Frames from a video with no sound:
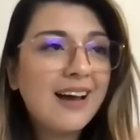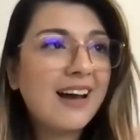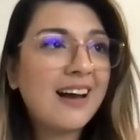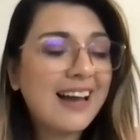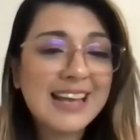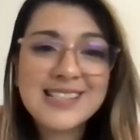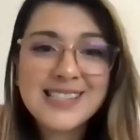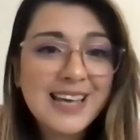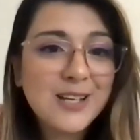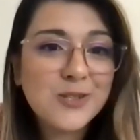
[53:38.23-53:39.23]

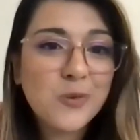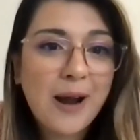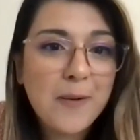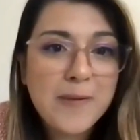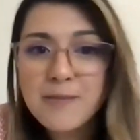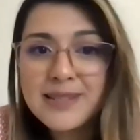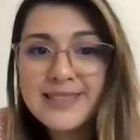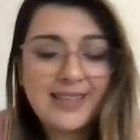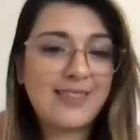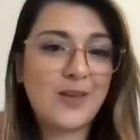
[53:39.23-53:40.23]
ACH wire
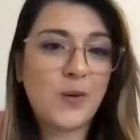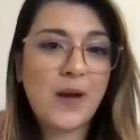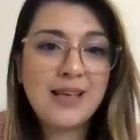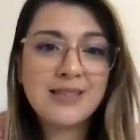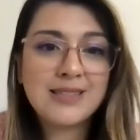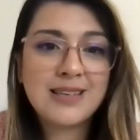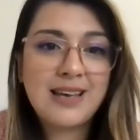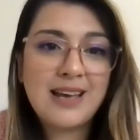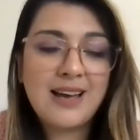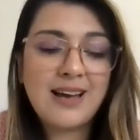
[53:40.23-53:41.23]
payments in the US.
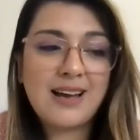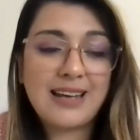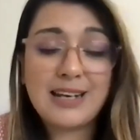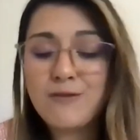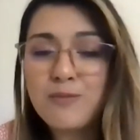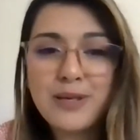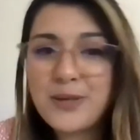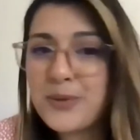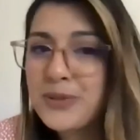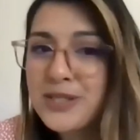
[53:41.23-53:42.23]
And even be
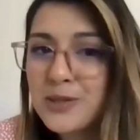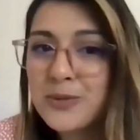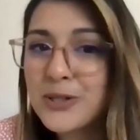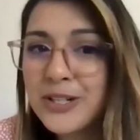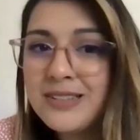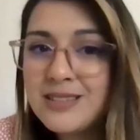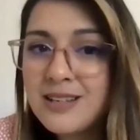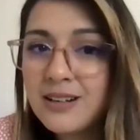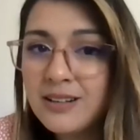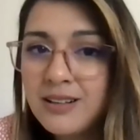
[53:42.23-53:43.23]
used as a real
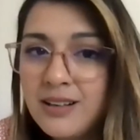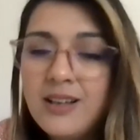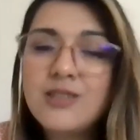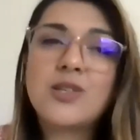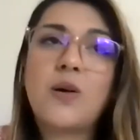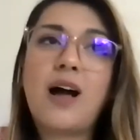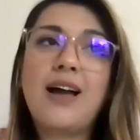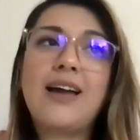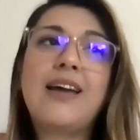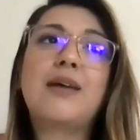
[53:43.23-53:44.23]
currency here. So
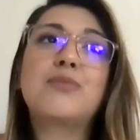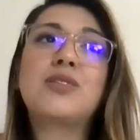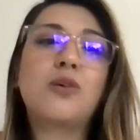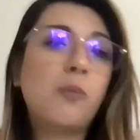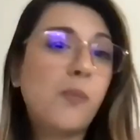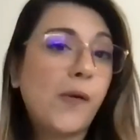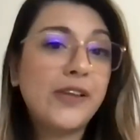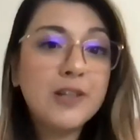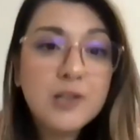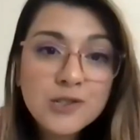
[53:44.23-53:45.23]
I am still
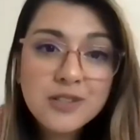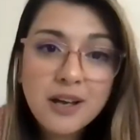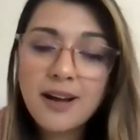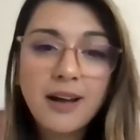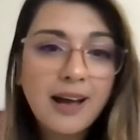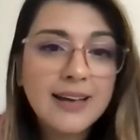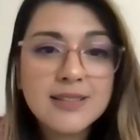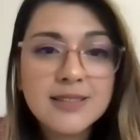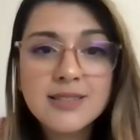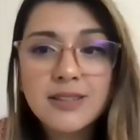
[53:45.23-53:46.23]
bullish. I
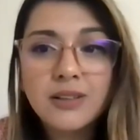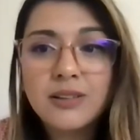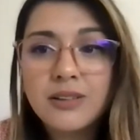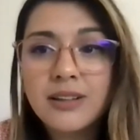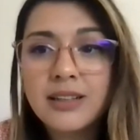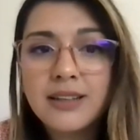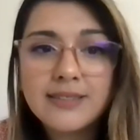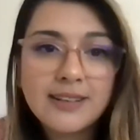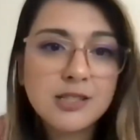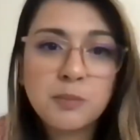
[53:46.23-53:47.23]
still think
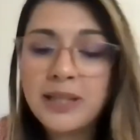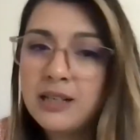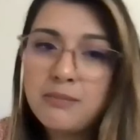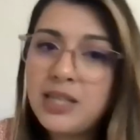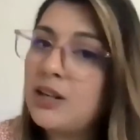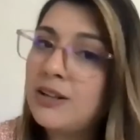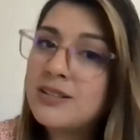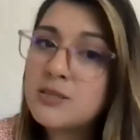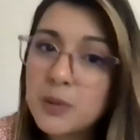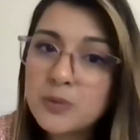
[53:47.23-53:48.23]
there's plenty of meat on
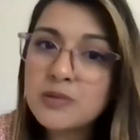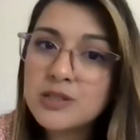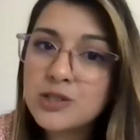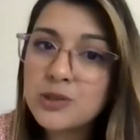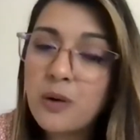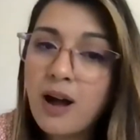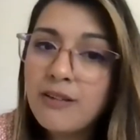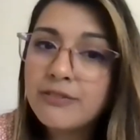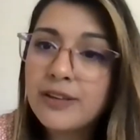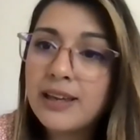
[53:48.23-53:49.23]
this bone to chew
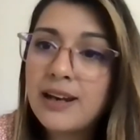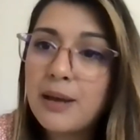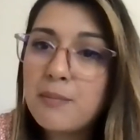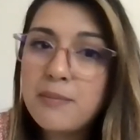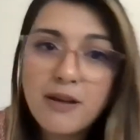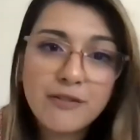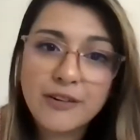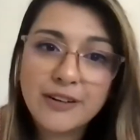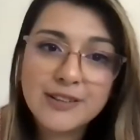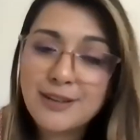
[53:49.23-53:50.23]
off, and I'm never
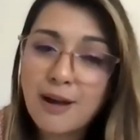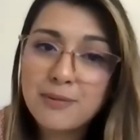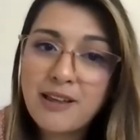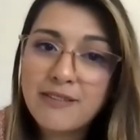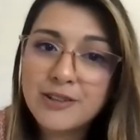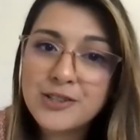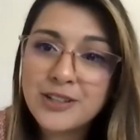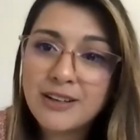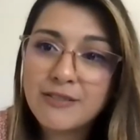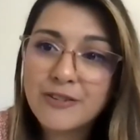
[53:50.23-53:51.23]
going to stop
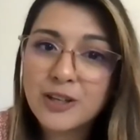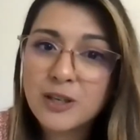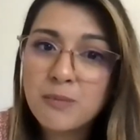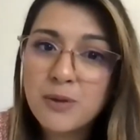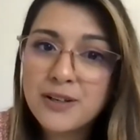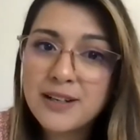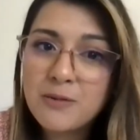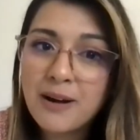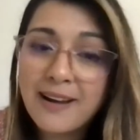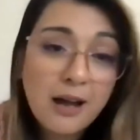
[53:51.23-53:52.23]
leveraging for the community
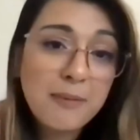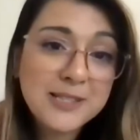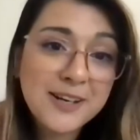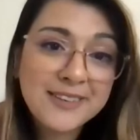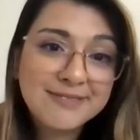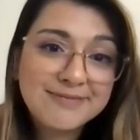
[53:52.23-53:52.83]
where I got my start.